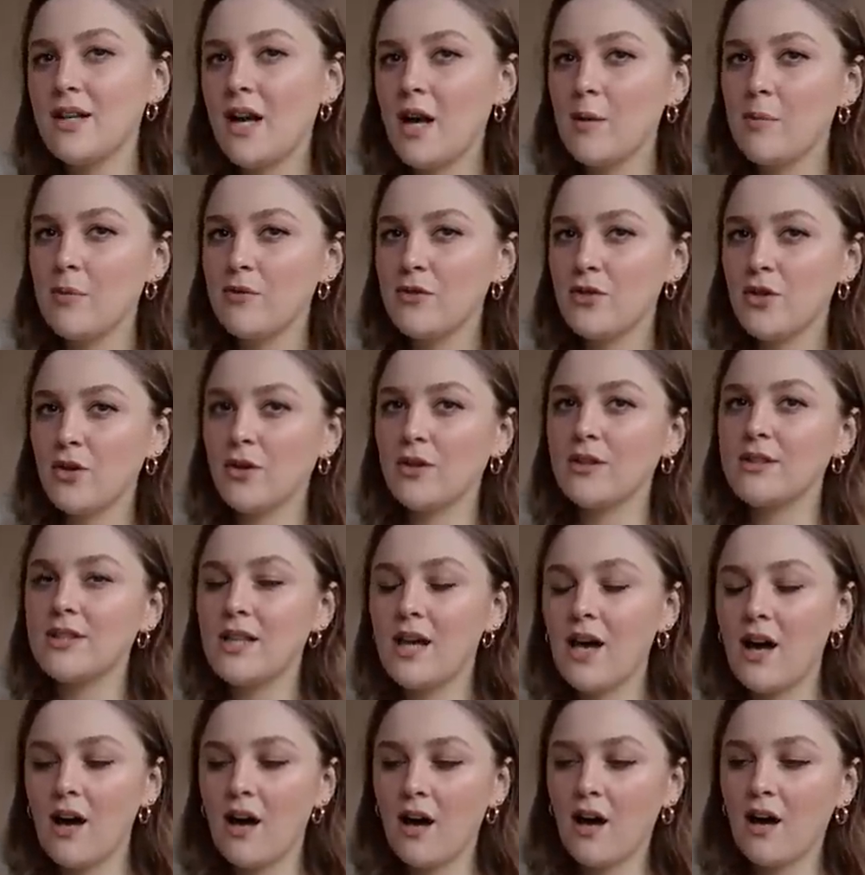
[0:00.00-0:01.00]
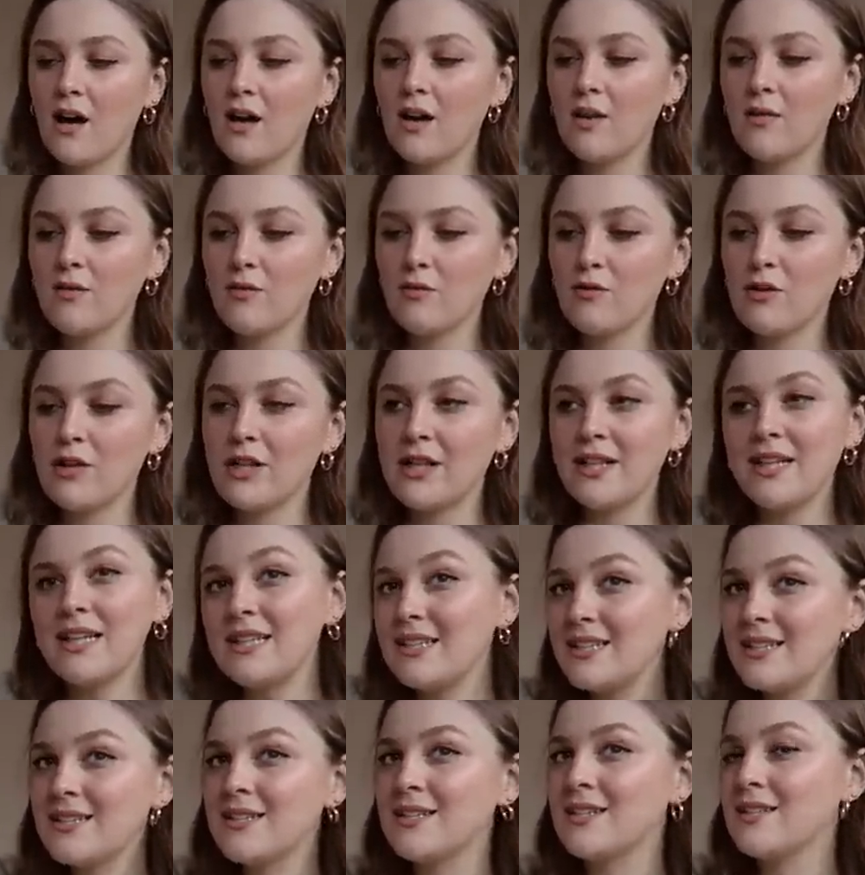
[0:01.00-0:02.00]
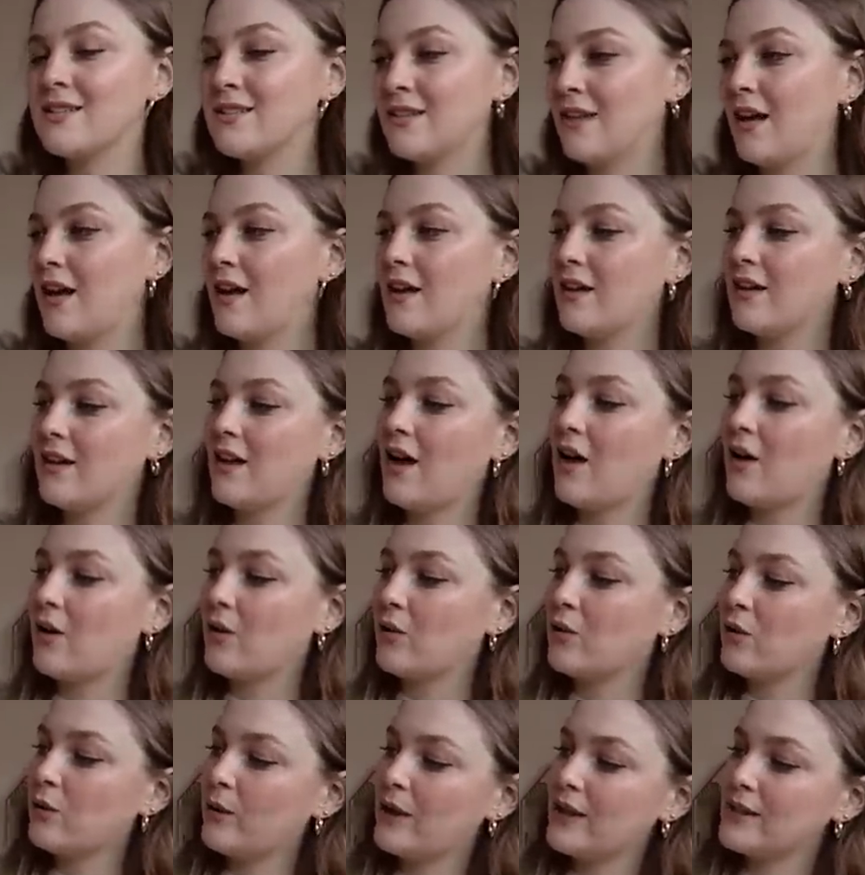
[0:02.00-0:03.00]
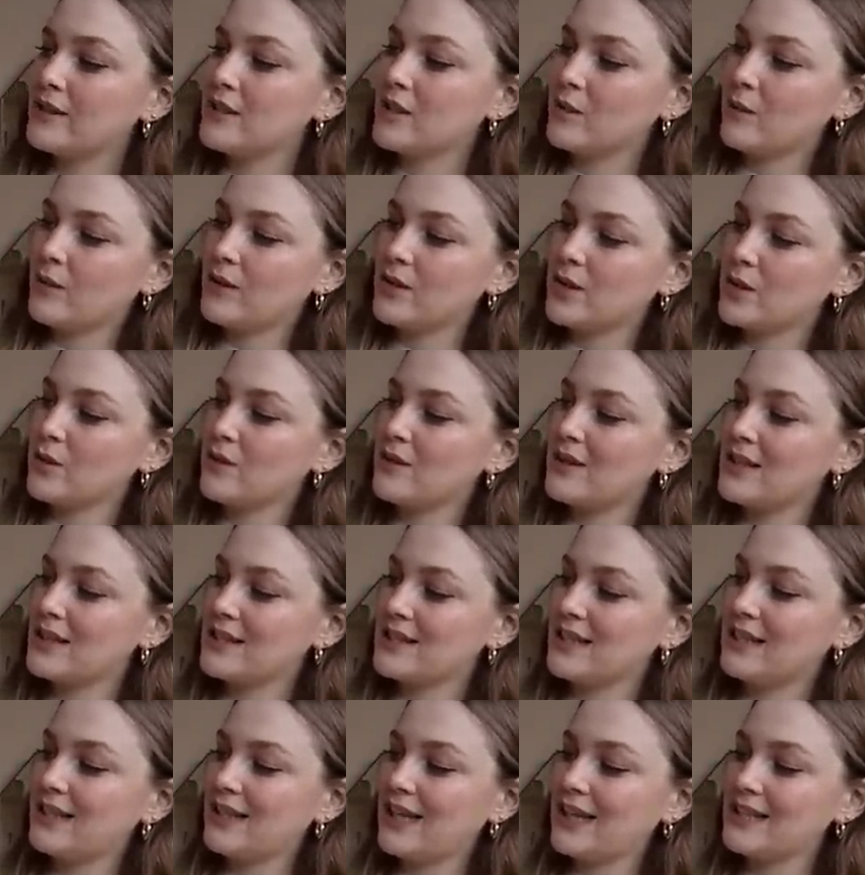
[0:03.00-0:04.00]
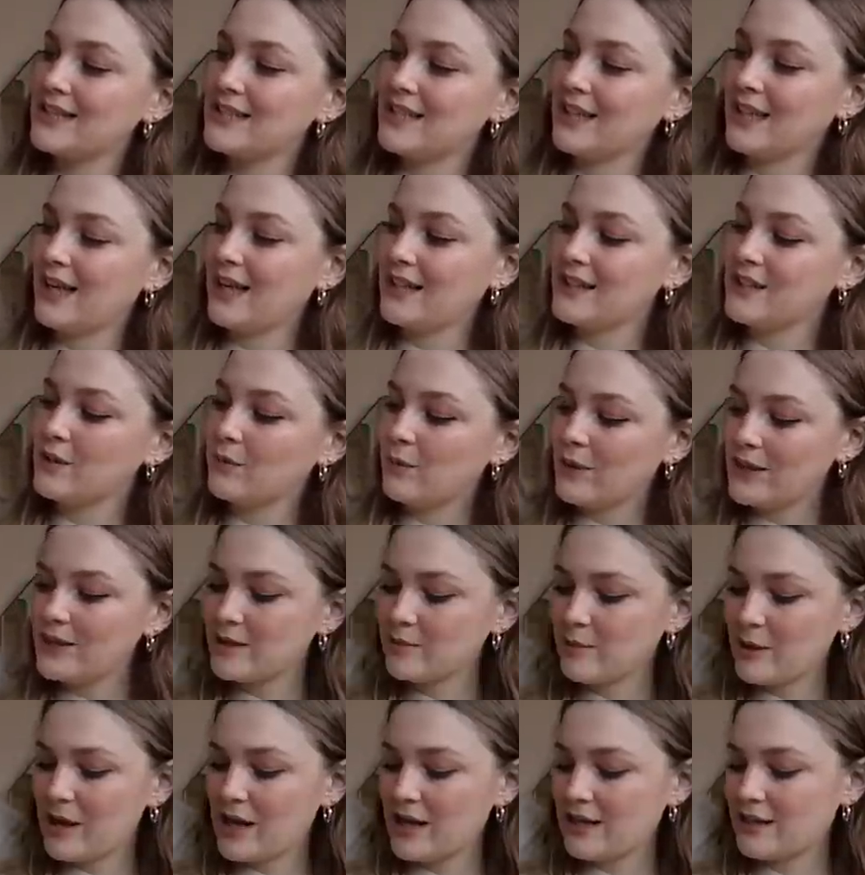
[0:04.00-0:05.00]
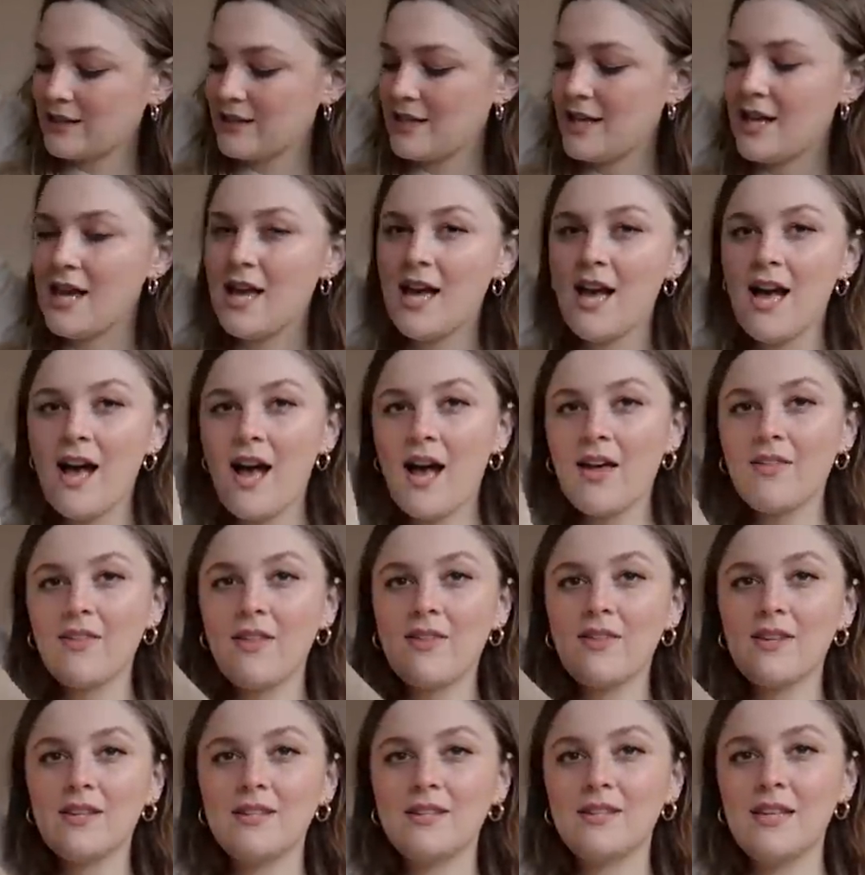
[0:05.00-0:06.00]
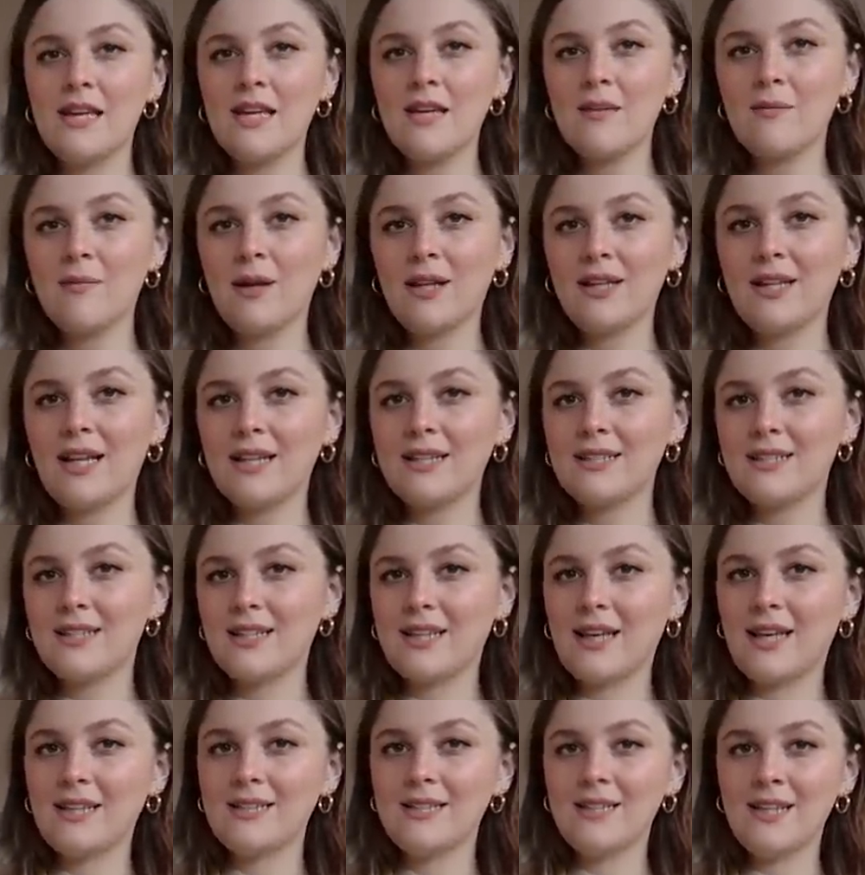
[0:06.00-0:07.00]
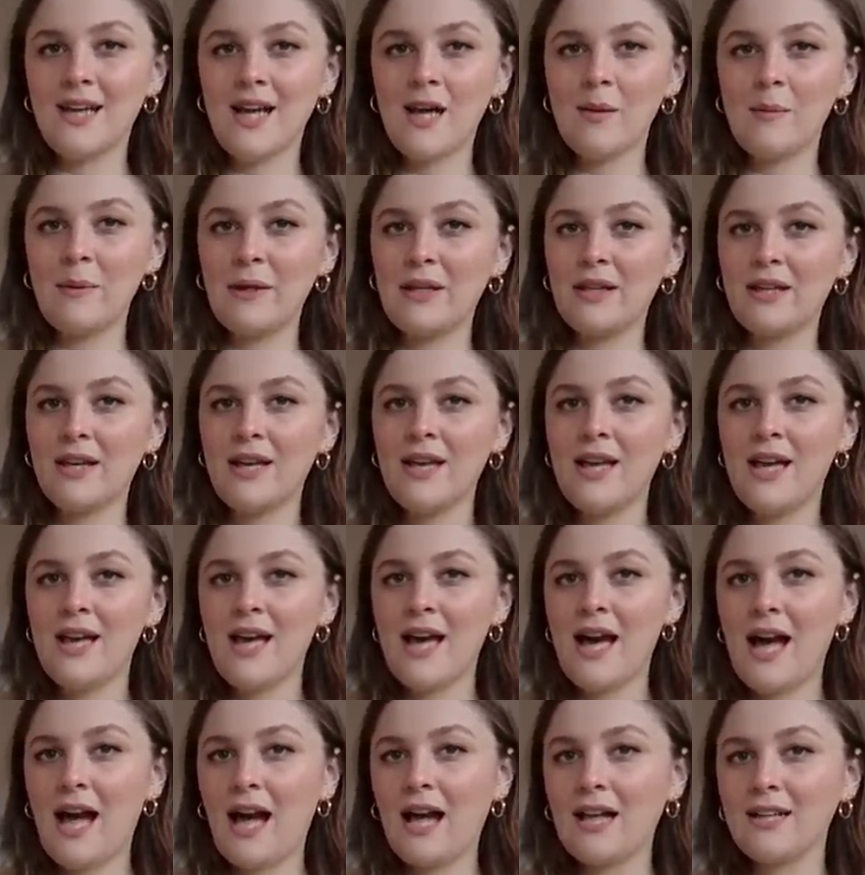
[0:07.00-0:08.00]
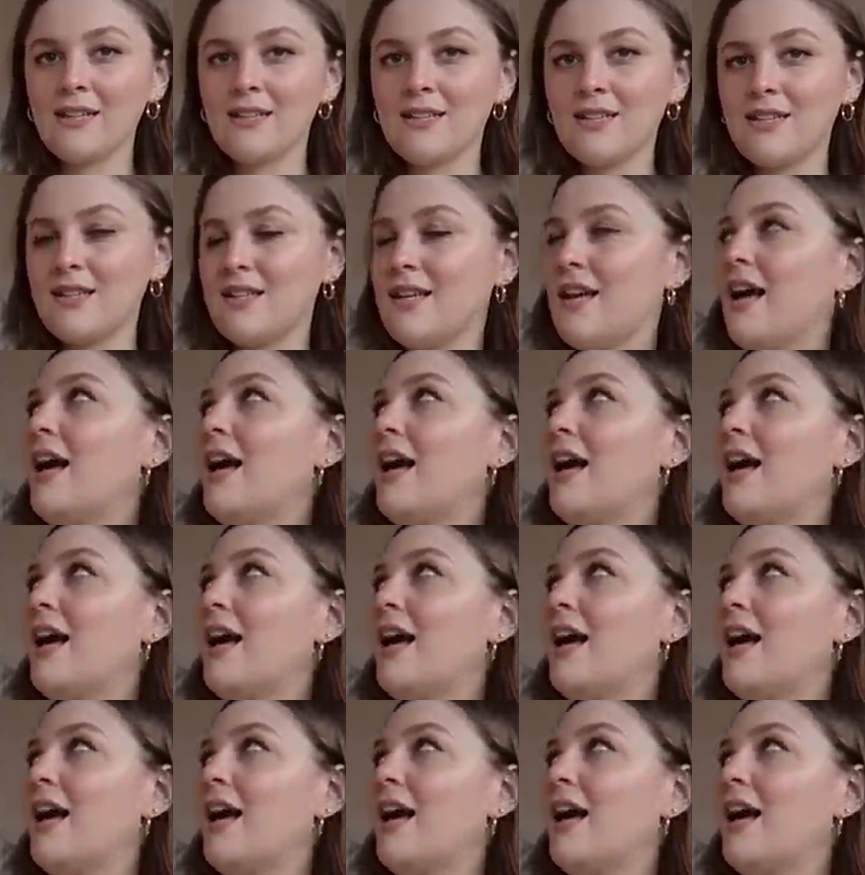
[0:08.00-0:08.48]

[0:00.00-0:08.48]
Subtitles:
type of joggers that are really easy to style are always the ones with this elasticated waistband and then the same elasticated hemming at the